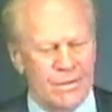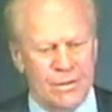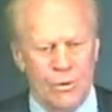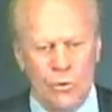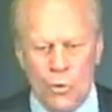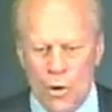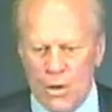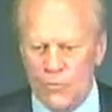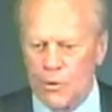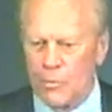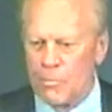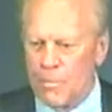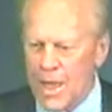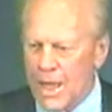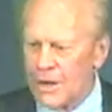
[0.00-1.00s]
Whoever
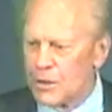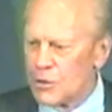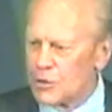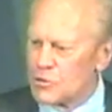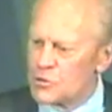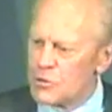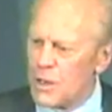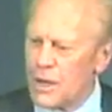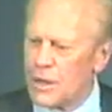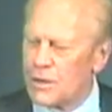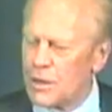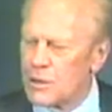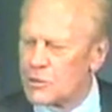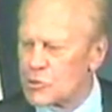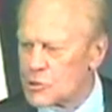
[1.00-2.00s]
managed the
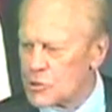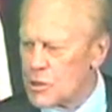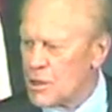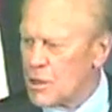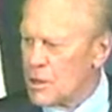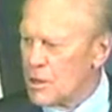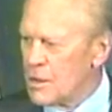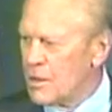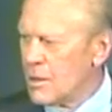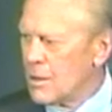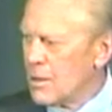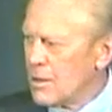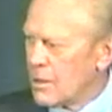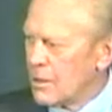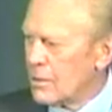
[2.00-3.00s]
NSC
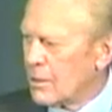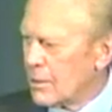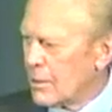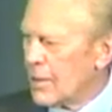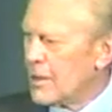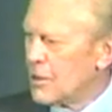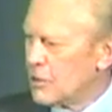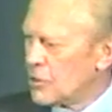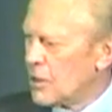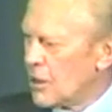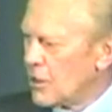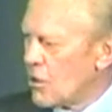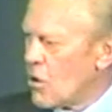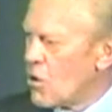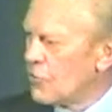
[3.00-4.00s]
let it
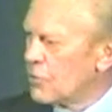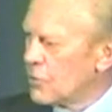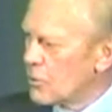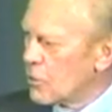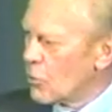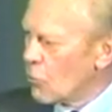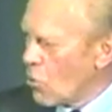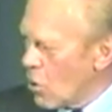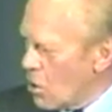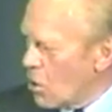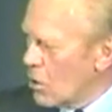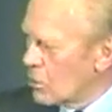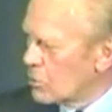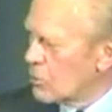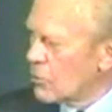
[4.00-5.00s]
get off in the
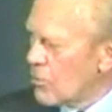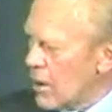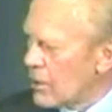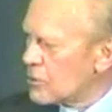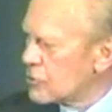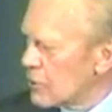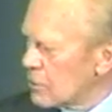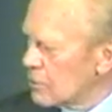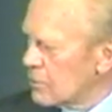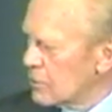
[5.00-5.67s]
wrong direction.